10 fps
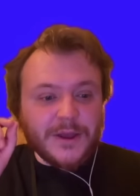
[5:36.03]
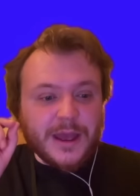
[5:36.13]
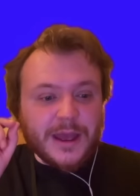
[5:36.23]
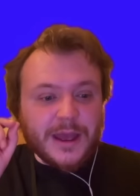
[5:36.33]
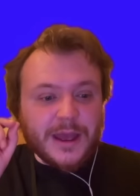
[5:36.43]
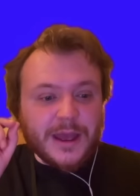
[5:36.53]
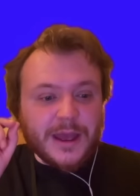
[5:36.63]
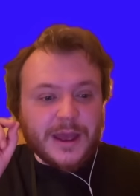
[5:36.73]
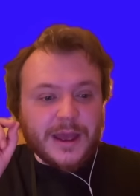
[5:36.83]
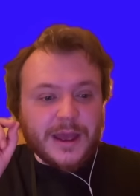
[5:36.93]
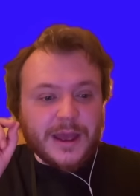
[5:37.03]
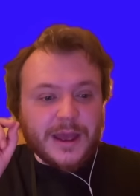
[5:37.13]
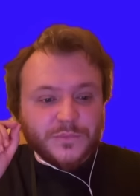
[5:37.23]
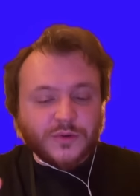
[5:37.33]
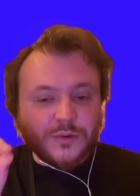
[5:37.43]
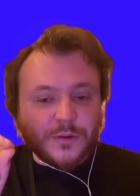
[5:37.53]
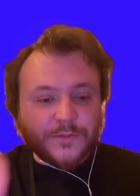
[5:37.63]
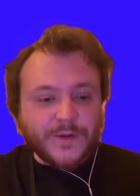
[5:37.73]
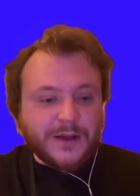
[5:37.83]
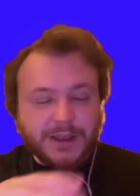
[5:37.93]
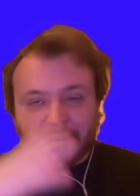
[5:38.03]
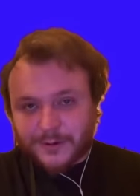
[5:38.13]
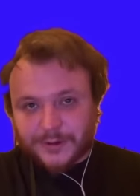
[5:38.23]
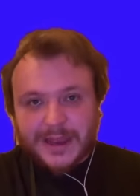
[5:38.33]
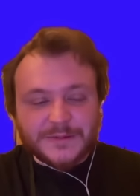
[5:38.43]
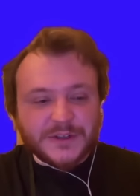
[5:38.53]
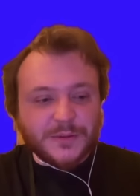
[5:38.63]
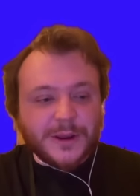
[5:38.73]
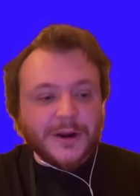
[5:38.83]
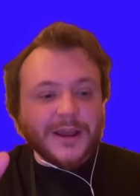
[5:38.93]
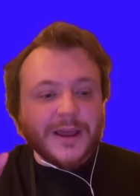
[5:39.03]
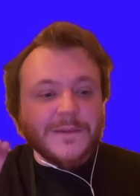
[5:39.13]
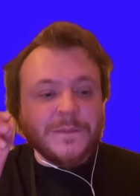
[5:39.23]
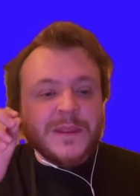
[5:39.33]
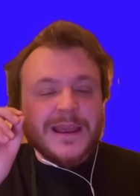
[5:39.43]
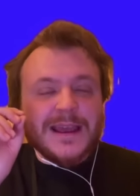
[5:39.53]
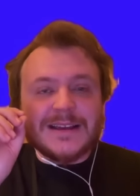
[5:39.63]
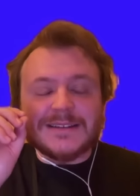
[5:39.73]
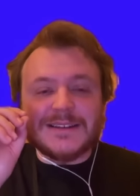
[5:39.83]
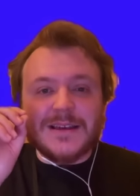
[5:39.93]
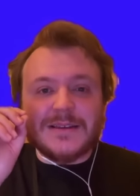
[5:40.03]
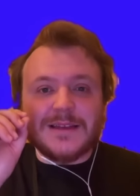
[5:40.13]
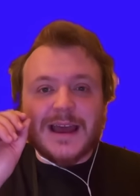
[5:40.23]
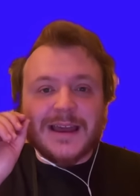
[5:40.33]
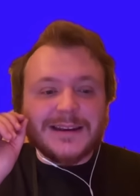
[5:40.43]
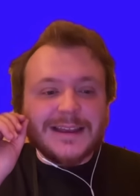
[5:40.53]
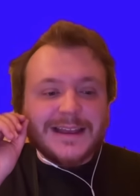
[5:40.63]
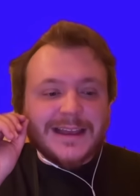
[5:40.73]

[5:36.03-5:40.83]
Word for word: to Falcon or Captain America, is that